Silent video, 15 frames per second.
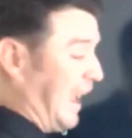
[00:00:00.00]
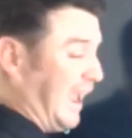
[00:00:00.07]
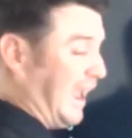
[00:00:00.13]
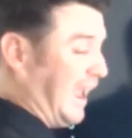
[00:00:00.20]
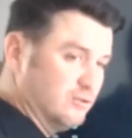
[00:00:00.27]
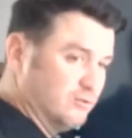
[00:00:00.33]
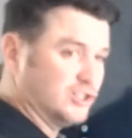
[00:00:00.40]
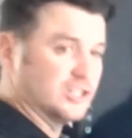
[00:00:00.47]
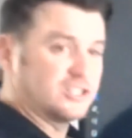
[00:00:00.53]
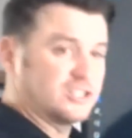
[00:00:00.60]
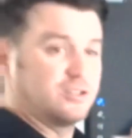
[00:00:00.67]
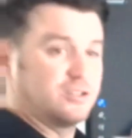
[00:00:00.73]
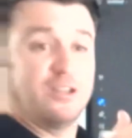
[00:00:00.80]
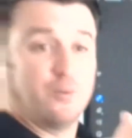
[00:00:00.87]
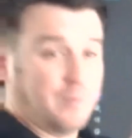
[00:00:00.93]
And you
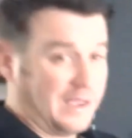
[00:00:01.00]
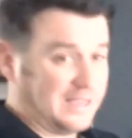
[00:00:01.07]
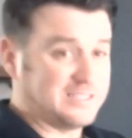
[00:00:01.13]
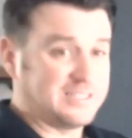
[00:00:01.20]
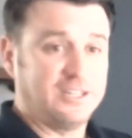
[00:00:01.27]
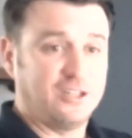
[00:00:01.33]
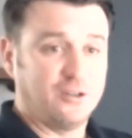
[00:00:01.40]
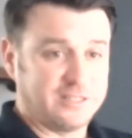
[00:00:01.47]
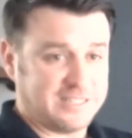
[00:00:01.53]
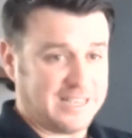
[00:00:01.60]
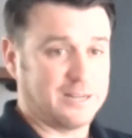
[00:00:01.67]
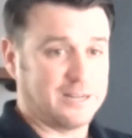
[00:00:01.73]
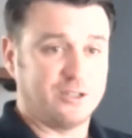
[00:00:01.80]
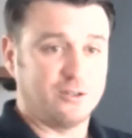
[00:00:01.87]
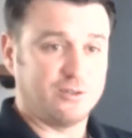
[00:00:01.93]
just, you basically do
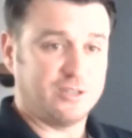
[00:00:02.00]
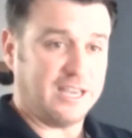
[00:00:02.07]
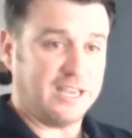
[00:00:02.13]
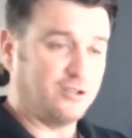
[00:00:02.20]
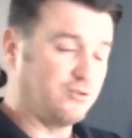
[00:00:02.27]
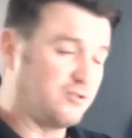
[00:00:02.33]
exactly what you said.